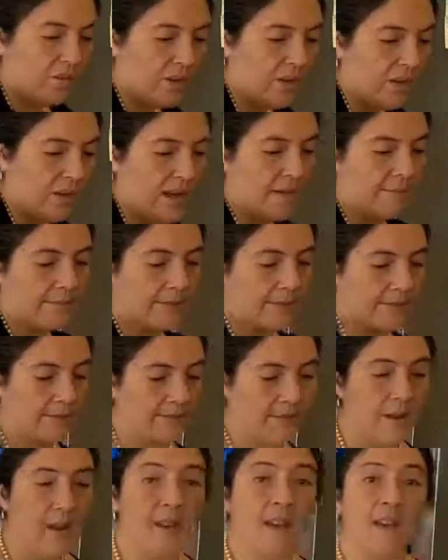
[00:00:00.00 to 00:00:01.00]
Grams.
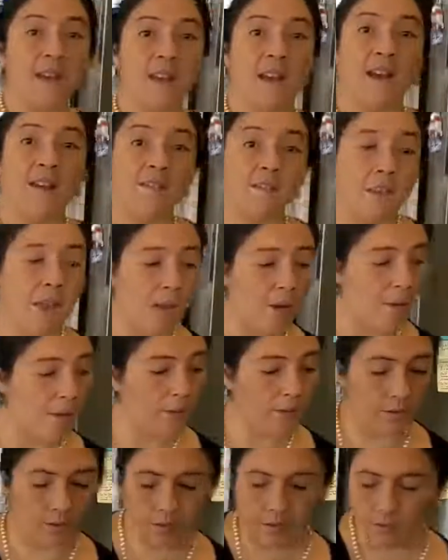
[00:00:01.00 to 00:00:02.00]
And now
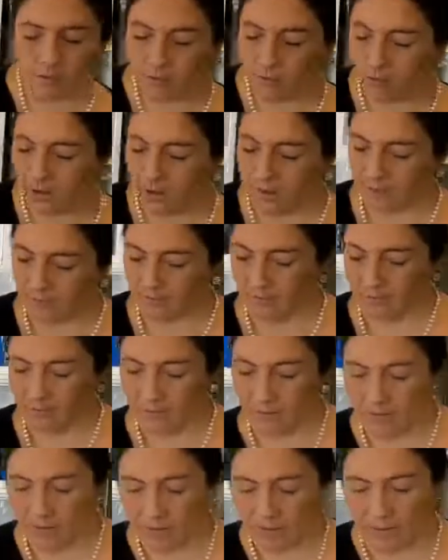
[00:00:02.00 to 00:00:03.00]
I'm going to add,
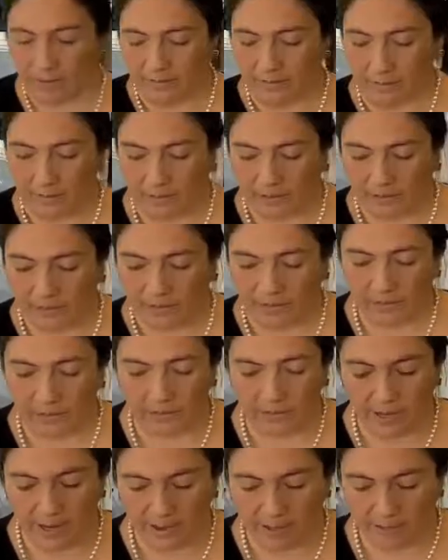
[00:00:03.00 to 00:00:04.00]
I'm going to tear
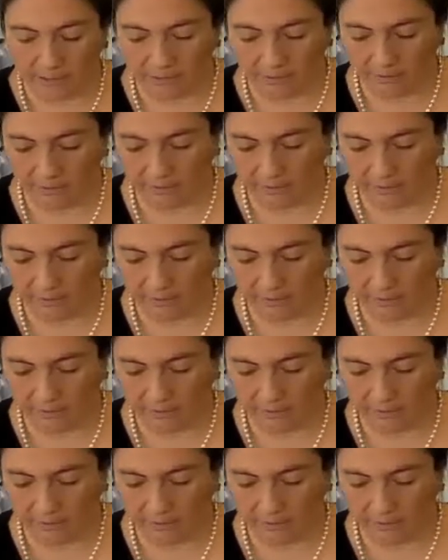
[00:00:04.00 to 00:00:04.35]
it out,